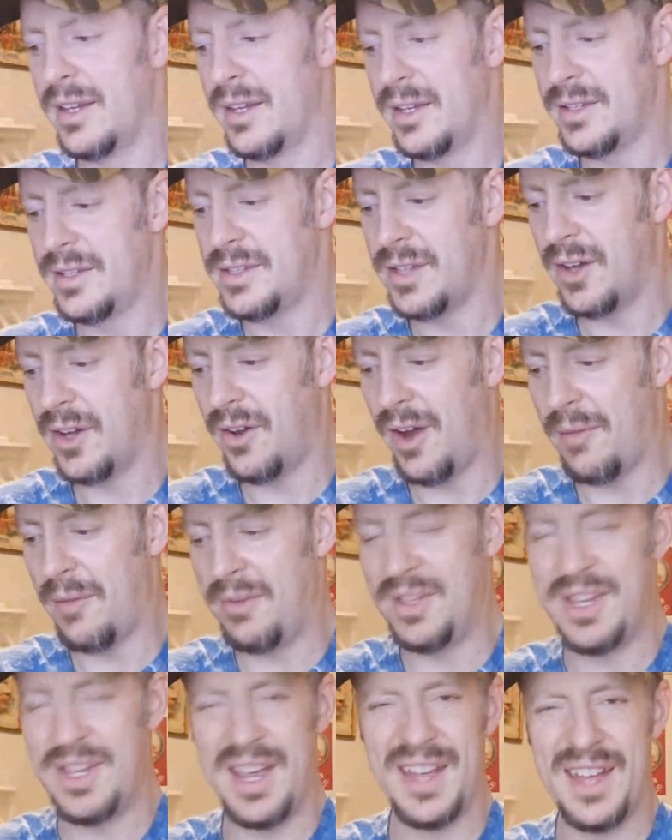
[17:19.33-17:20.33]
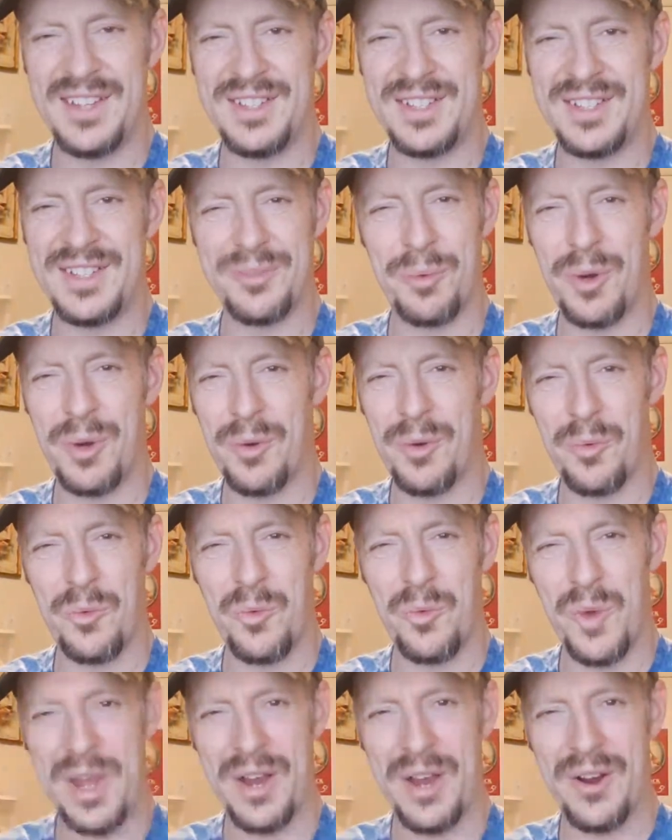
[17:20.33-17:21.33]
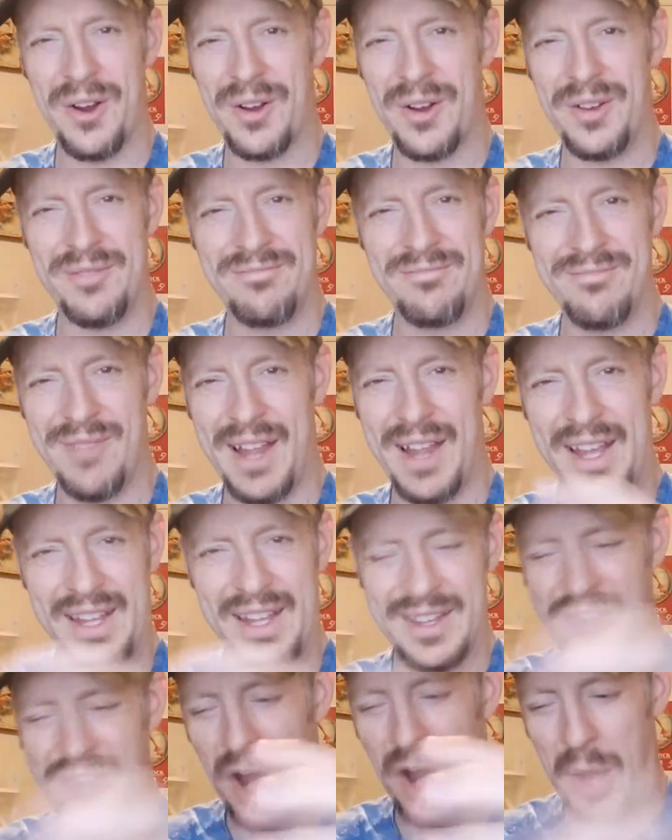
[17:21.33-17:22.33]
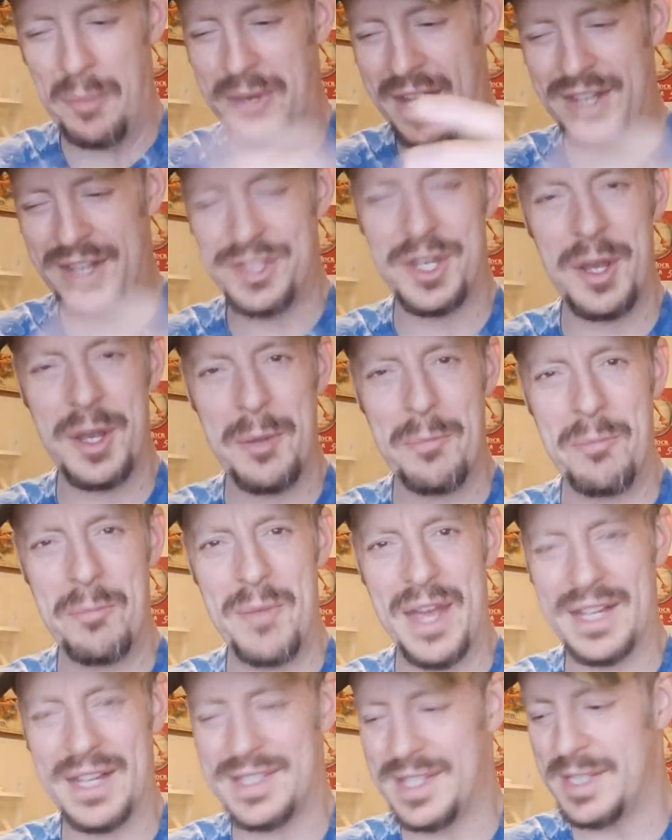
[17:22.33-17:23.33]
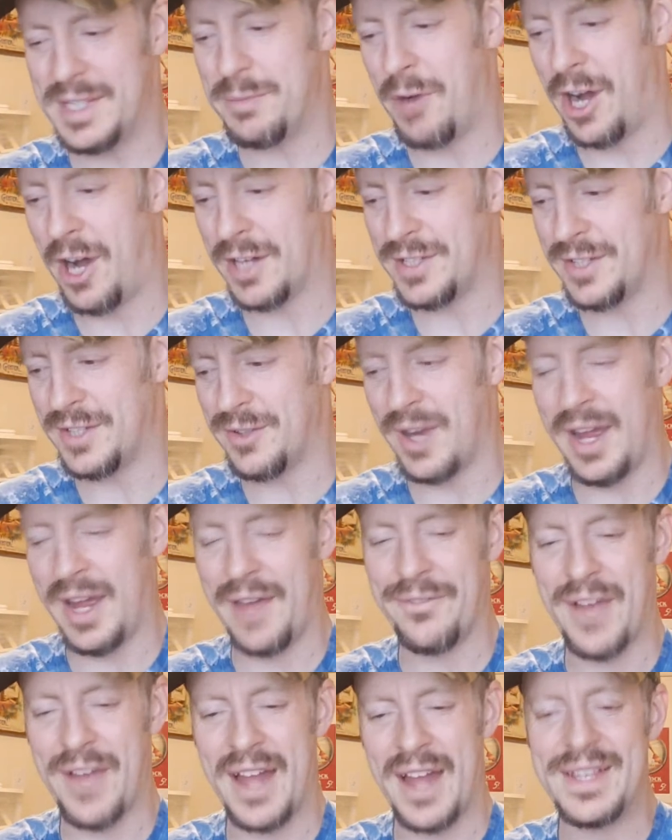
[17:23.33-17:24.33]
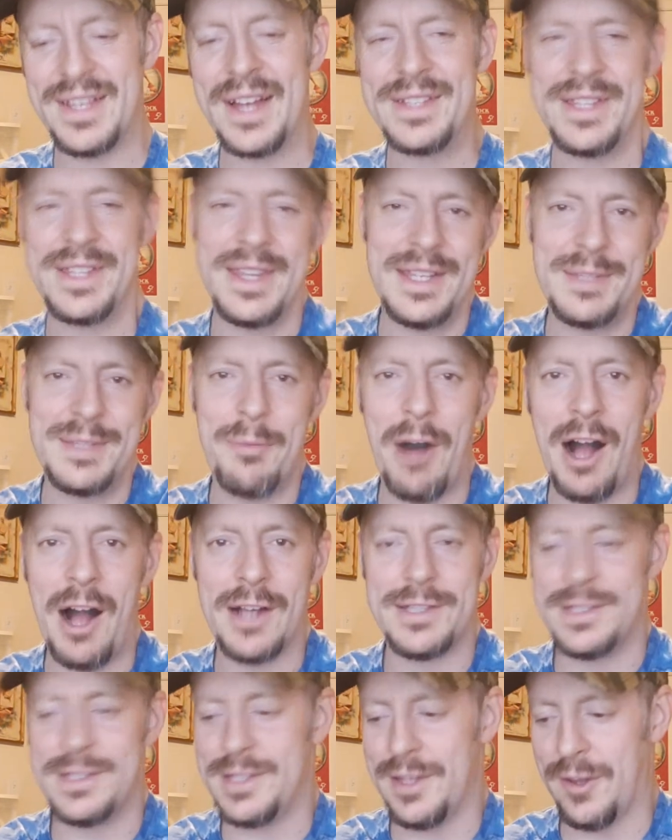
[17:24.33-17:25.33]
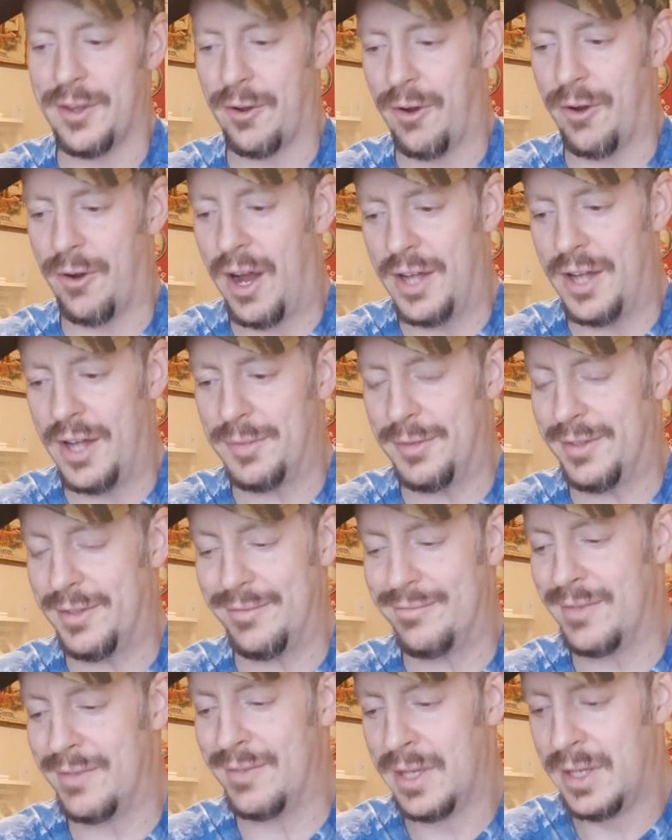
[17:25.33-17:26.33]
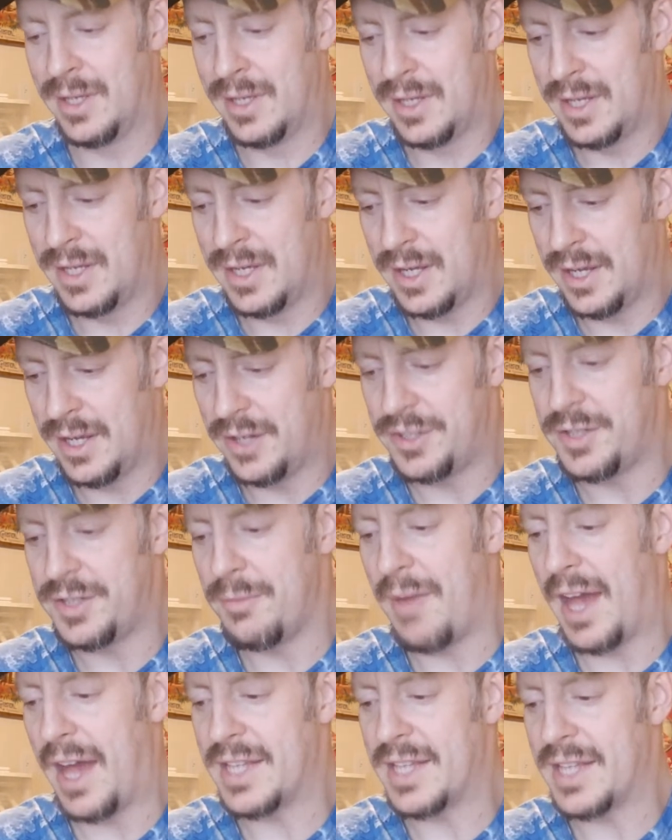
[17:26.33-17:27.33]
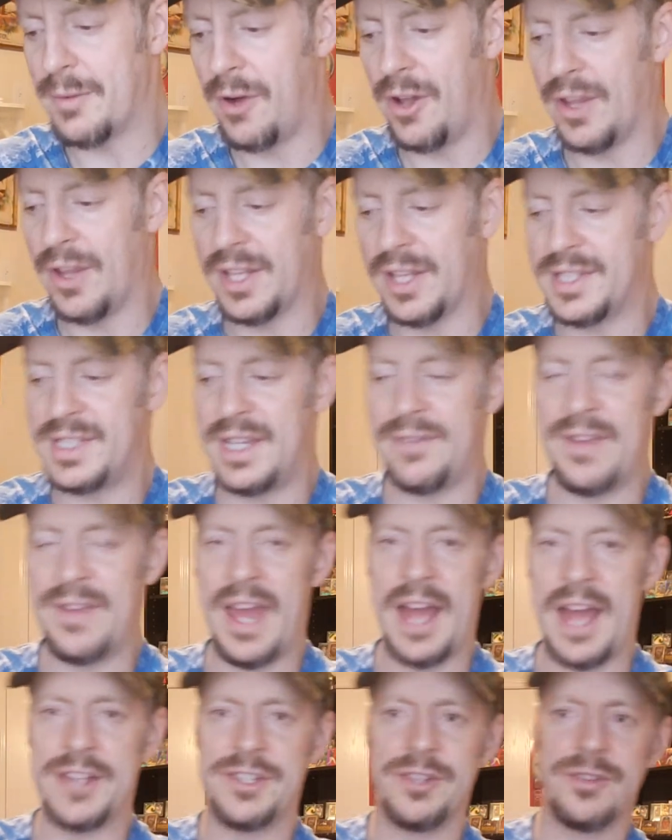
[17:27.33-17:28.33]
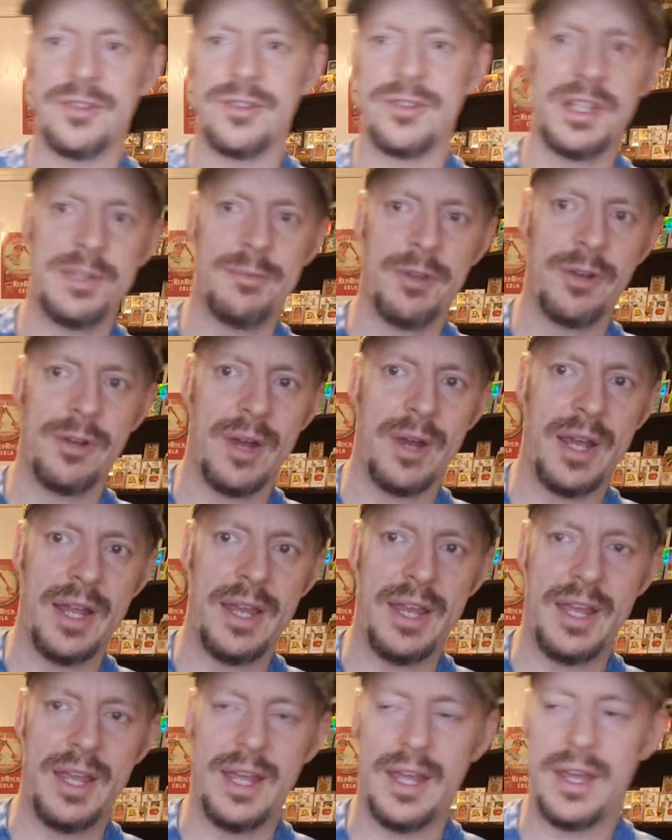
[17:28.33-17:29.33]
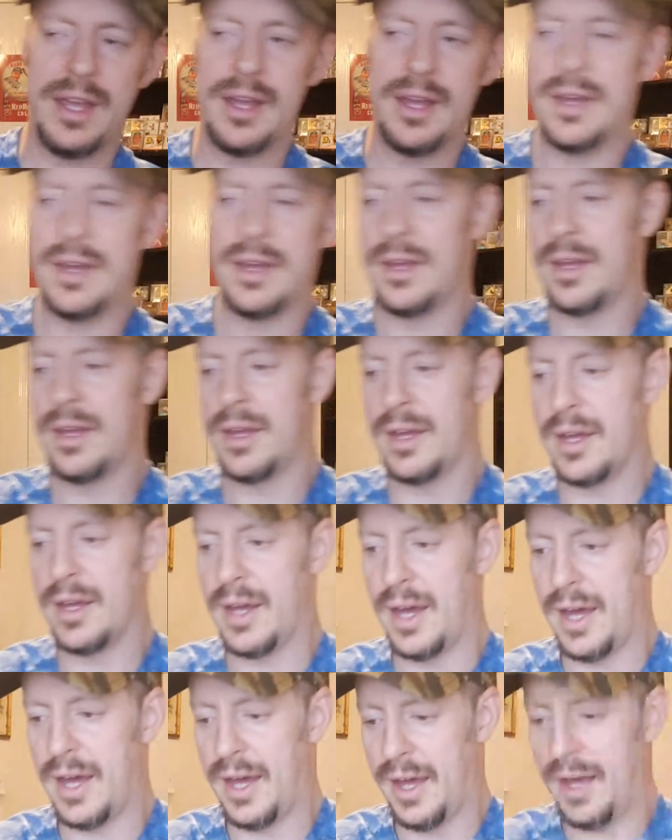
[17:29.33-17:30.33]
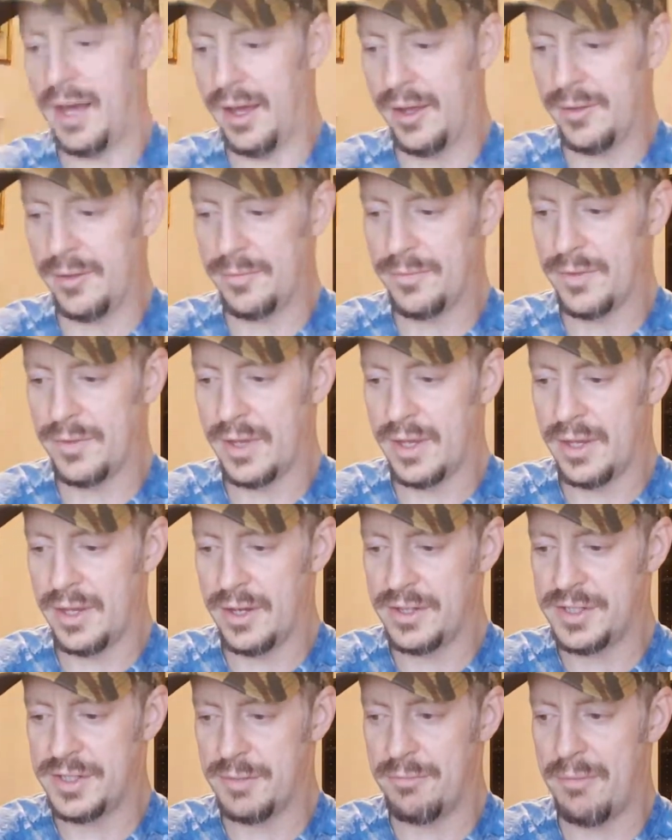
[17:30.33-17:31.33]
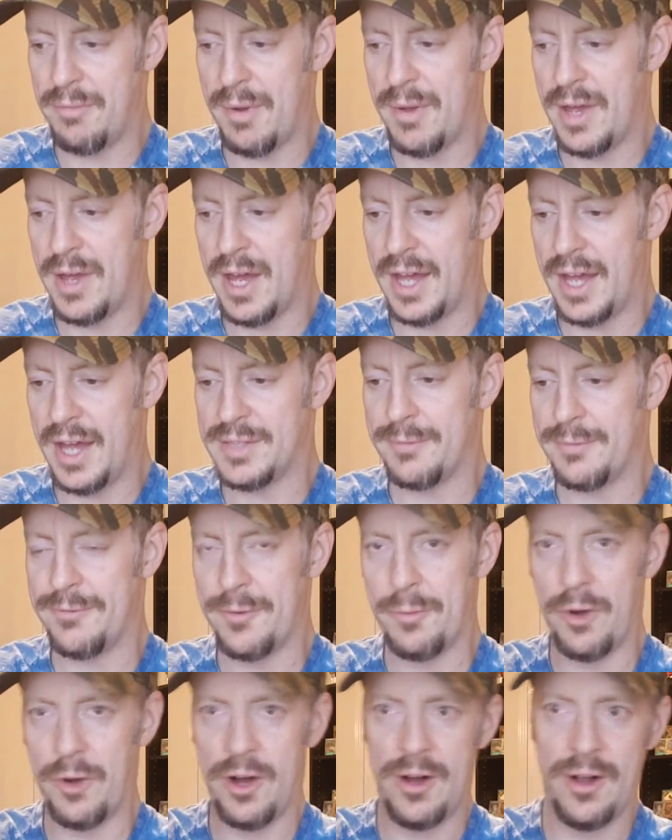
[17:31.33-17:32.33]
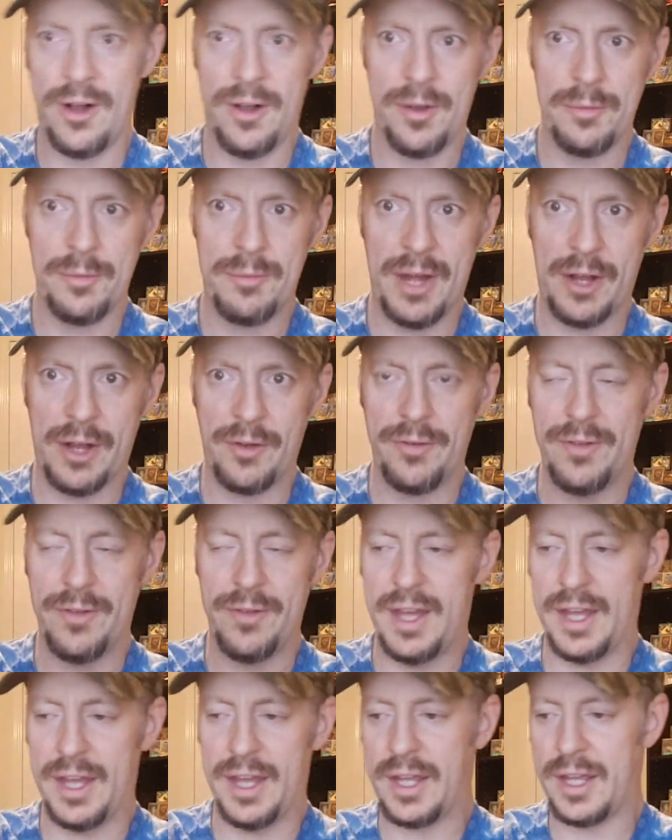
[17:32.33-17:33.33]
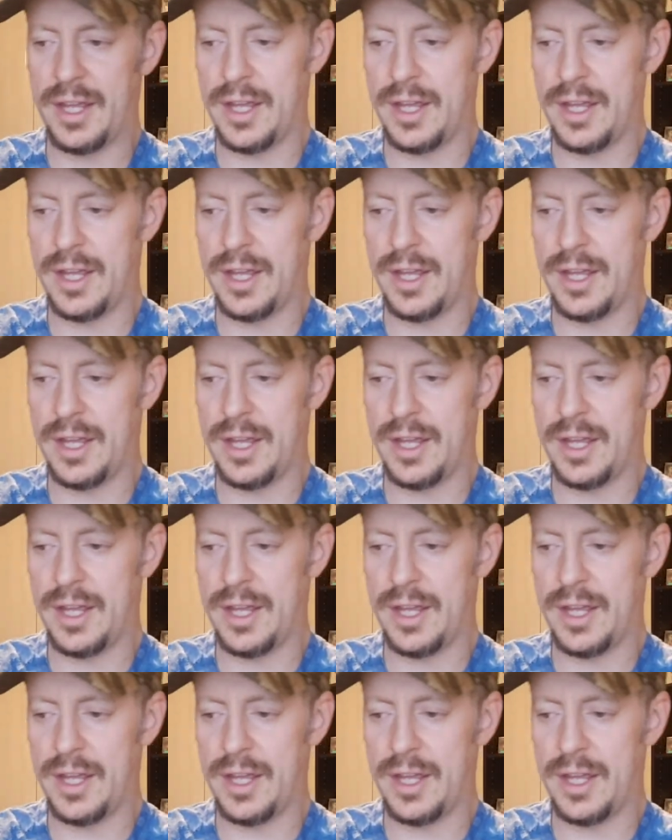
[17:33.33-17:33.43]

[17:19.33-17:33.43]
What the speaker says: So, I mean, it's just what a weird like combination and mix this box is, right? I've got tons of these boxes in the garage. I mean, there's some basketball like Steve Nash and Tracy McGrady. There's some football, Michael Vick.